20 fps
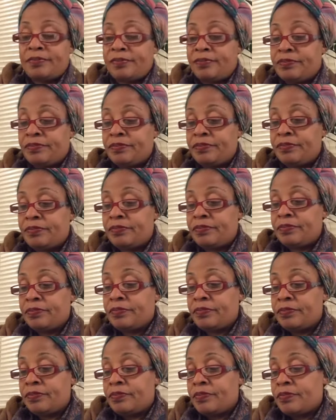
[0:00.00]

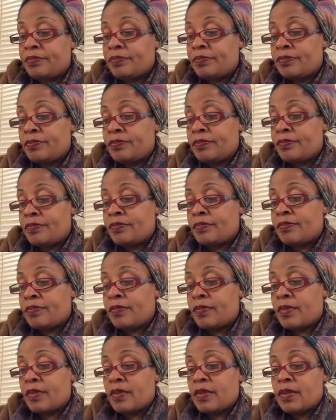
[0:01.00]

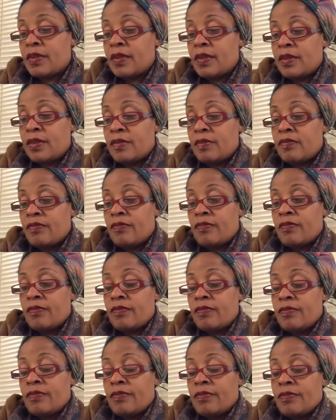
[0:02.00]

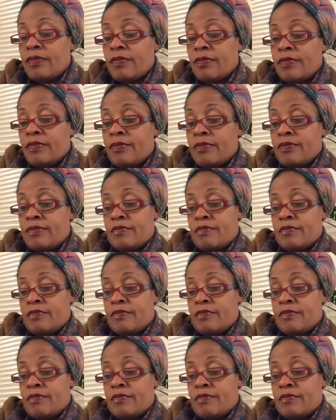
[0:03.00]
(silence)